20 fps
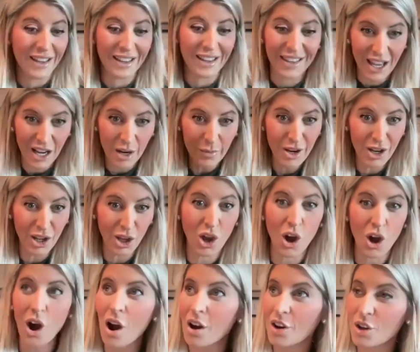Get them in the
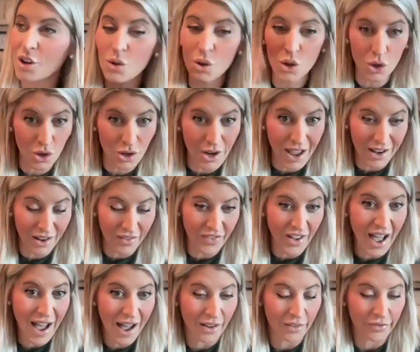car. You do your 9 to
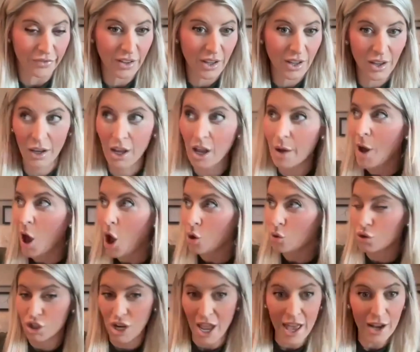5. Come on,
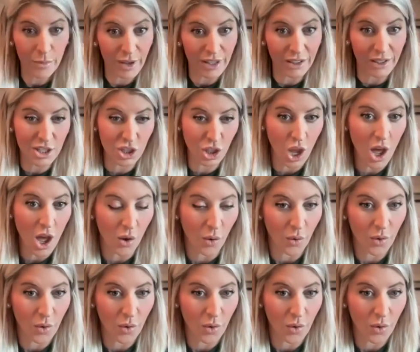shadow me. Let's go.